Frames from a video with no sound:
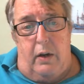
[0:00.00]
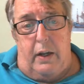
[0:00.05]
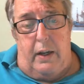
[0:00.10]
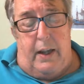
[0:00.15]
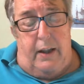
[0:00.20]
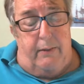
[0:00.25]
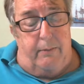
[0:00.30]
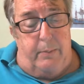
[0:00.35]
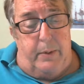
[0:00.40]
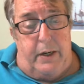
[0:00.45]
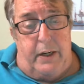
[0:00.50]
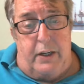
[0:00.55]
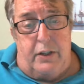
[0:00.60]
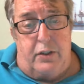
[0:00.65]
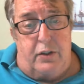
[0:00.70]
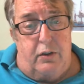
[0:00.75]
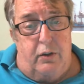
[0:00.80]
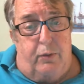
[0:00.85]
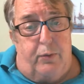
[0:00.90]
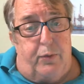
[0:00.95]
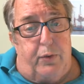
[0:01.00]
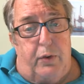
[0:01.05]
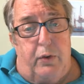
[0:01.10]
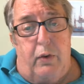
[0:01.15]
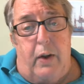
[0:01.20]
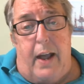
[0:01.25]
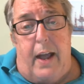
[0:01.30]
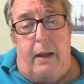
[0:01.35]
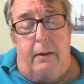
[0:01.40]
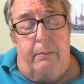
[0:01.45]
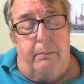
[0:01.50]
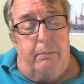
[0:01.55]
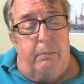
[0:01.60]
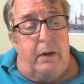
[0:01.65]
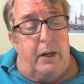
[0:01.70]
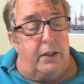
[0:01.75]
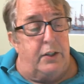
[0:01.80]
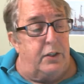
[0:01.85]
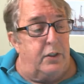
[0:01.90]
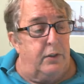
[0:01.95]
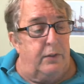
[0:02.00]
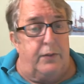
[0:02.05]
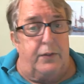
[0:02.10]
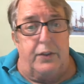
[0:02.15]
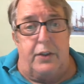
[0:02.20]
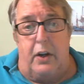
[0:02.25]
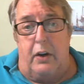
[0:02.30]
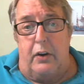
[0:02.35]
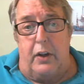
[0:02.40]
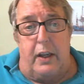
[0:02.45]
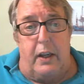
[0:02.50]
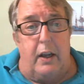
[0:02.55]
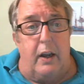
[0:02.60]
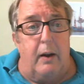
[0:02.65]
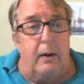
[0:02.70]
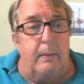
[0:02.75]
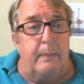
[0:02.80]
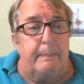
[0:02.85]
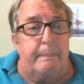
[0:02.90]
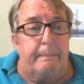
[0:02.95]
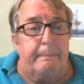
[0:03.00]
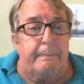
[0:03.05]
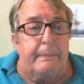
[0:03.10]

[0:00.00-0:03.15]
have been issued throughout much of Tokyo.